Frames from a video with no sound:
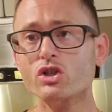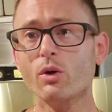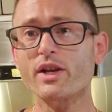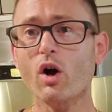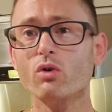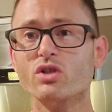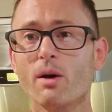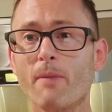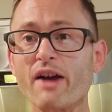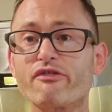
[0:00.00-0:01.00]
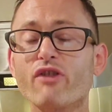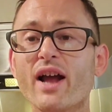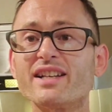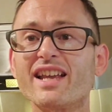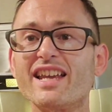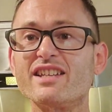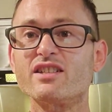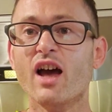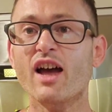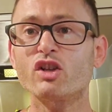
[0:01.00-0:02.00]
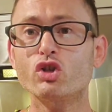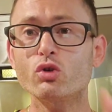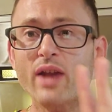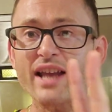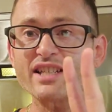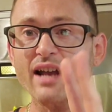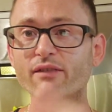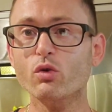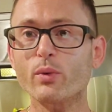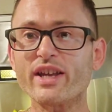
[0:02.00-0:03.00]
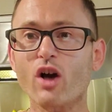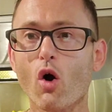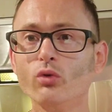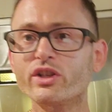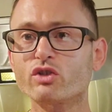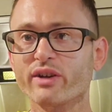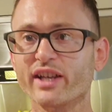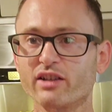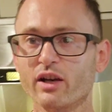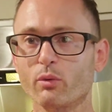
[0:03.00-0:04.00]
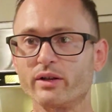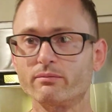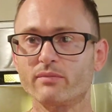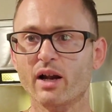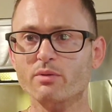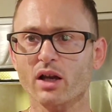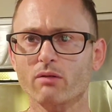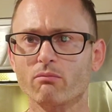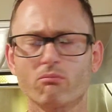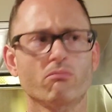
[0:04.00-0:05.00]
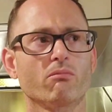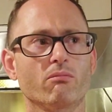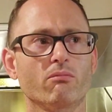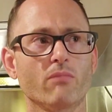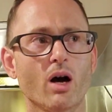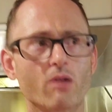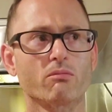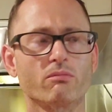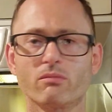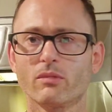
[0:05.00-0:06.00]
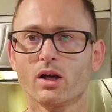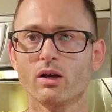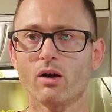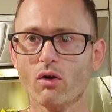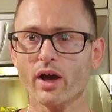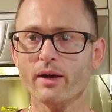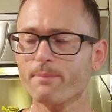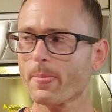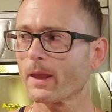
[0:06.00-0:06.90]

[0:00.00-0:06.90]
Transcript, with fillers: So he goes, "My friend is 2 days out of the week only drinking liquid." And I was like, "Oh. Okay."